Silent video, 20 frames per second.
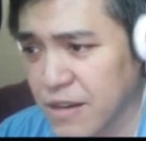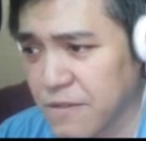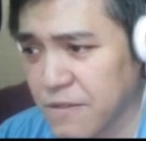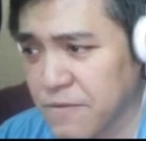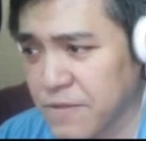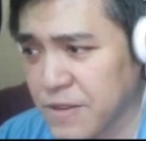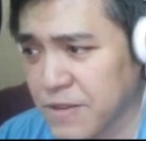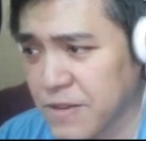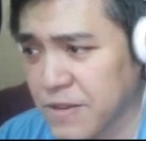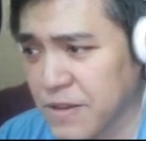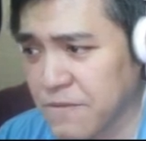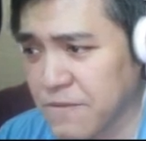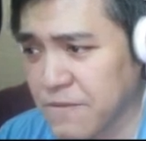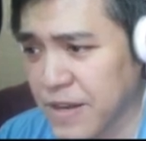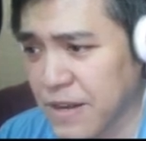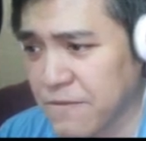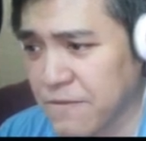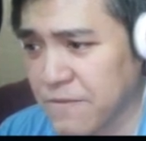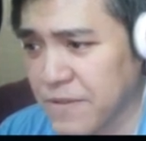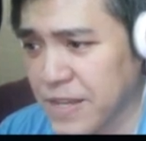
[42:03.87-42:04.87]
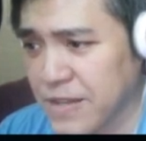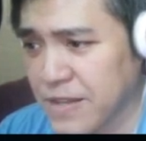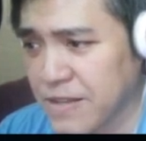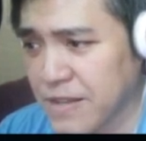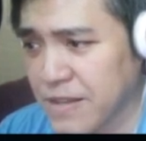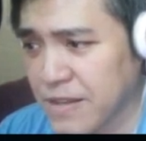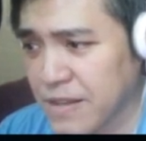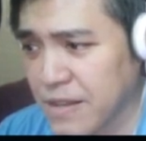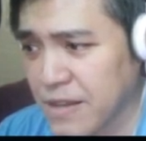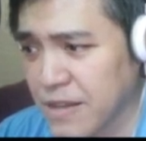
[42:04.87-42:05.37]
Filtering fan feeds.
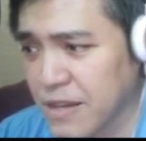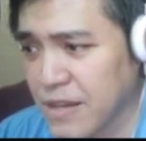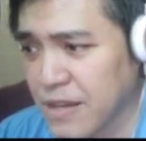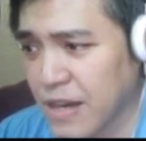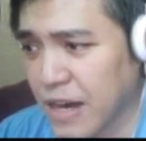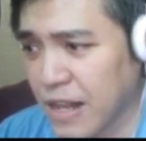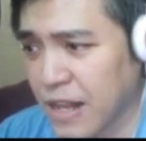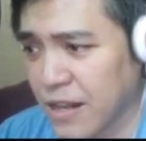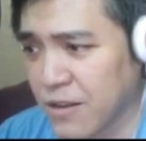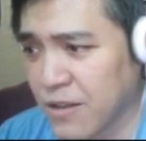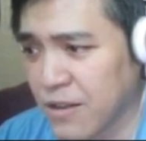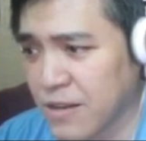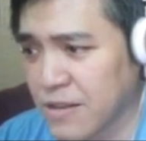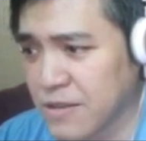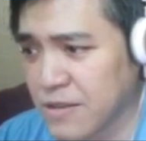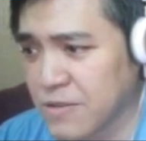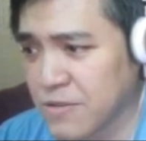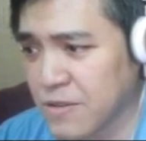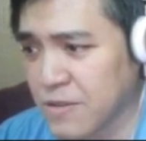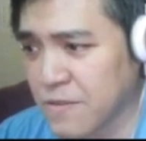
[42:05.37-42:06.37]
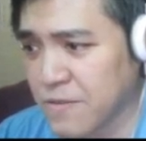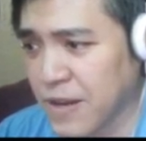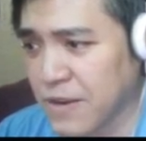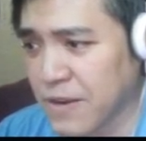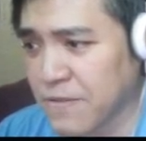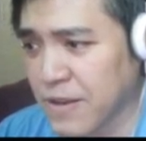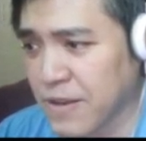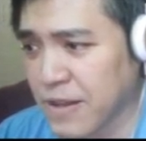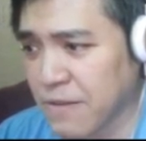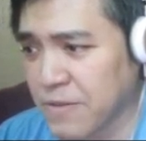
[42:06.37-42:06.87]
I'll call these cold fire
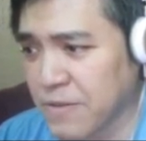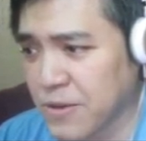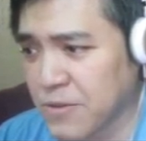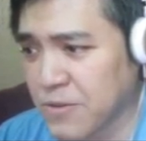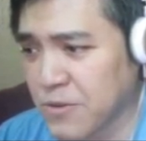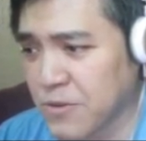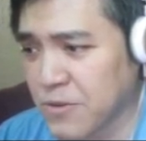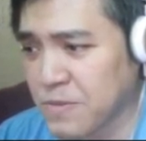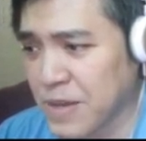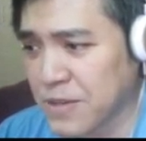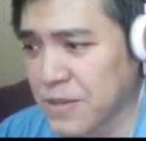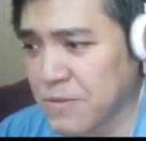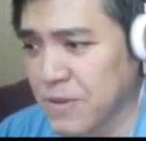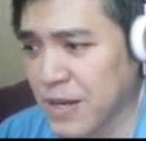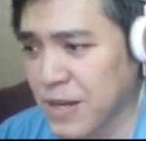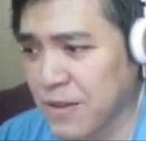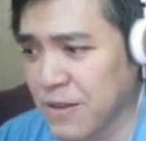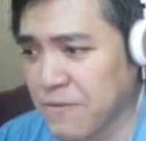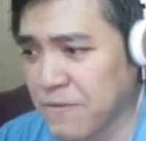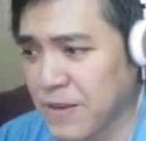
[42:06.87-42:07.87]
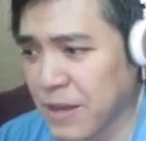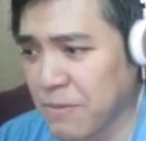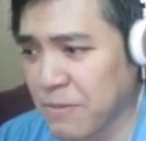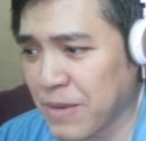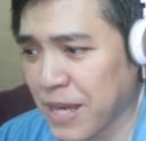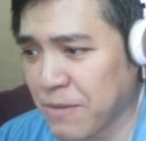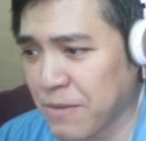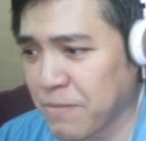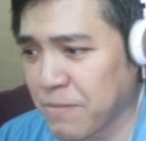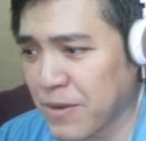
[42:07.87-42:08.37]
fan after those mesmerizing
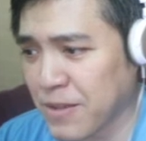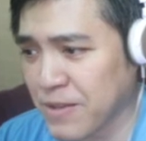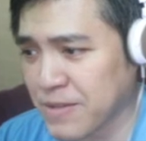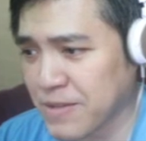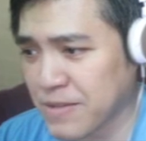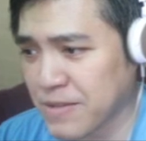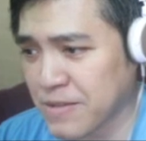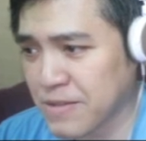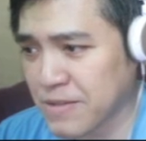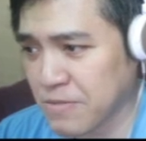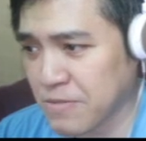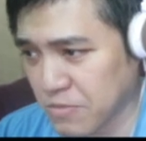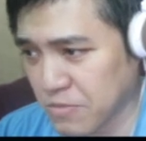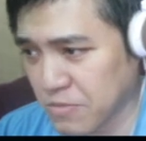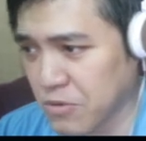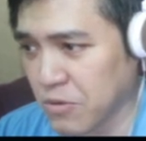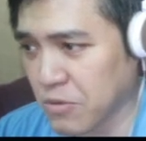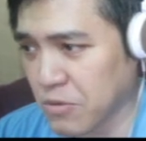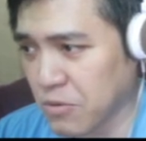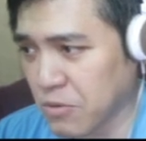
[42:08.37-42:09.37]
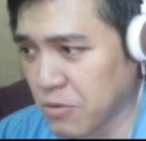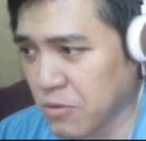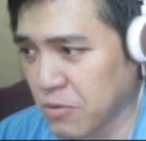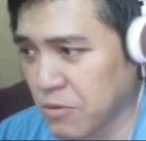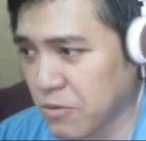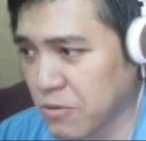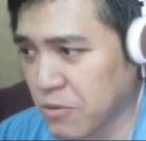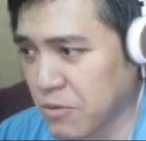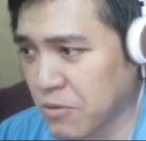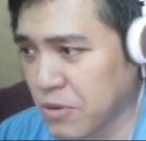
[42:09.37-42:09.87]
flame-like pulses.
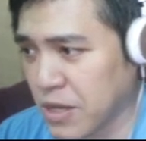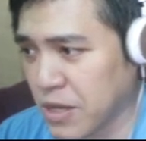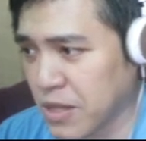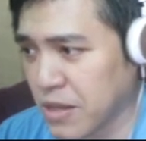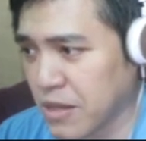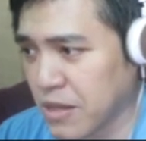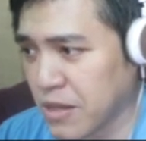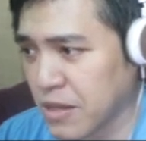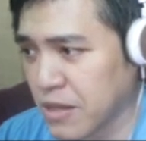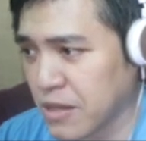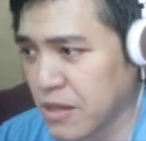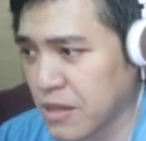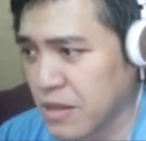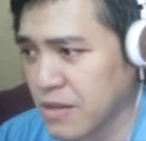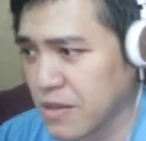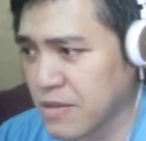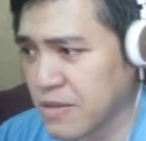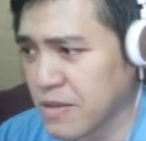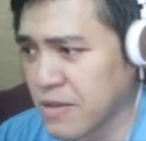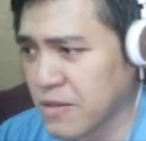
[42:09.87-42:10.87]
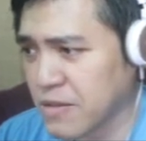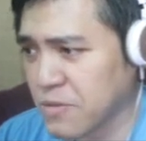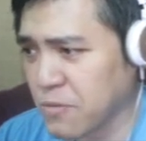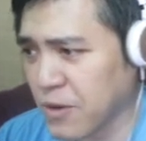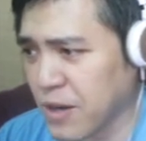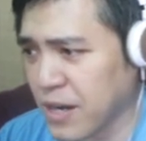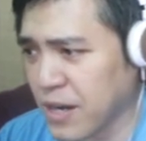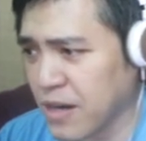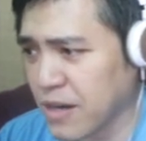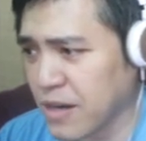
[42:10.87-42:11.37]
Alright. Is it just
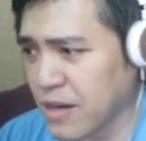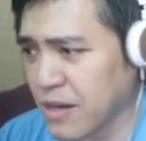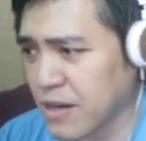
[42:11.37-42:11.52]
one?